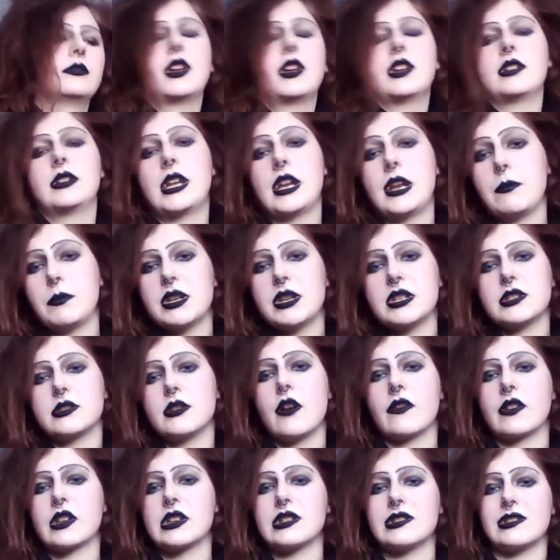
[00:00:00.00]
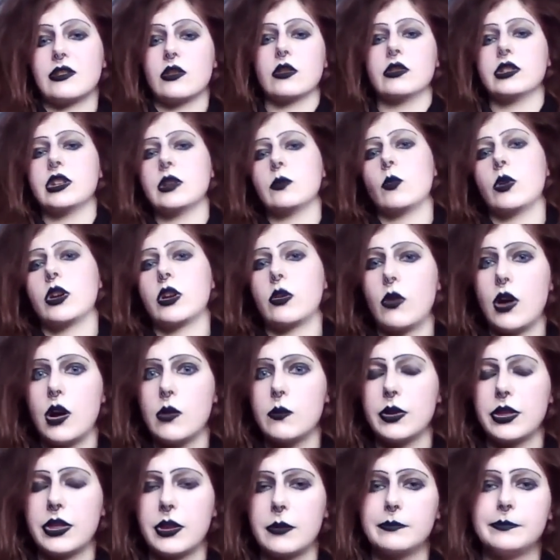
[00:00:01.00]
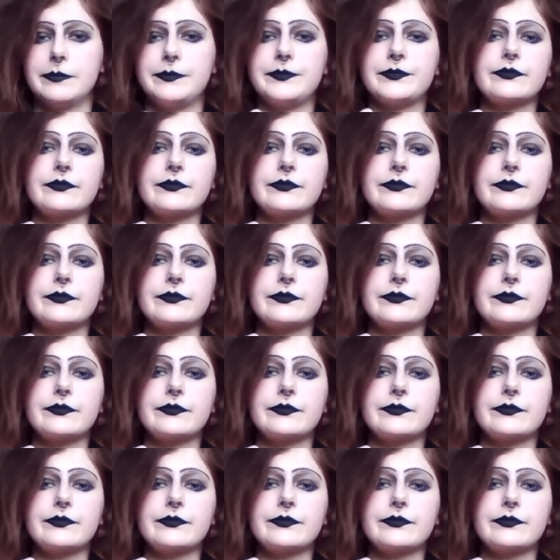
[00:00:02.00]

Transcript: And getting pissed off because the girl didn't want to go out with them.